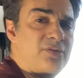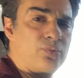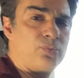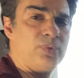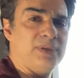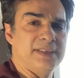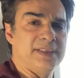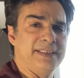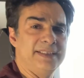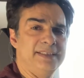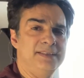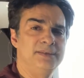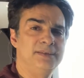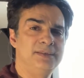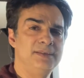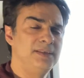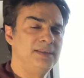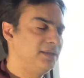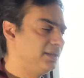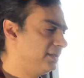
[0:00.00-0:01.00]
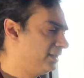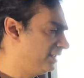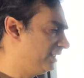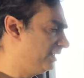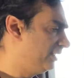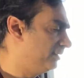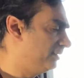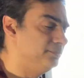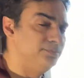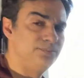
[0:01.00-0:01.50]
really,
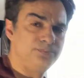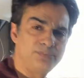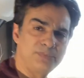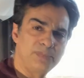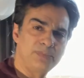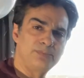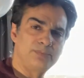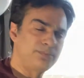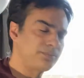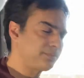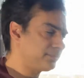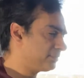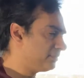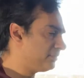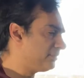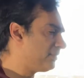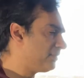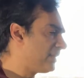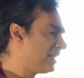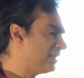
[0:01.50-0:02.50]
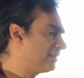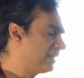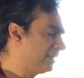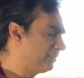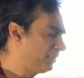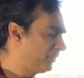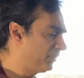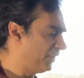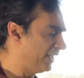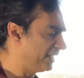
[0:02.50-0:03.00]
um,
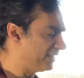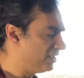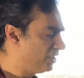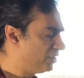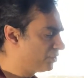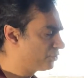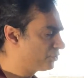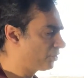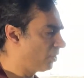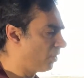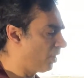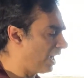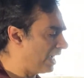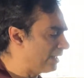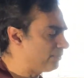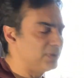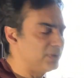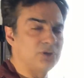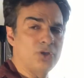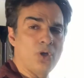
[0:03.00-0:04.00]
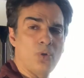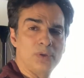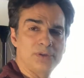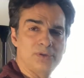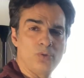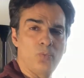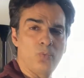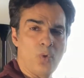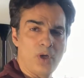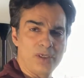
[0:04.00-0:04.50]
type of thing. So I would go with
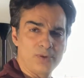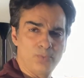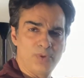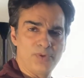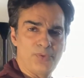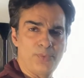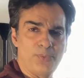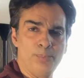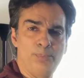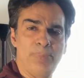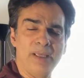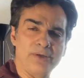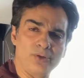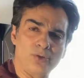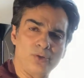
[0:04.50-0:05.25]
the one with better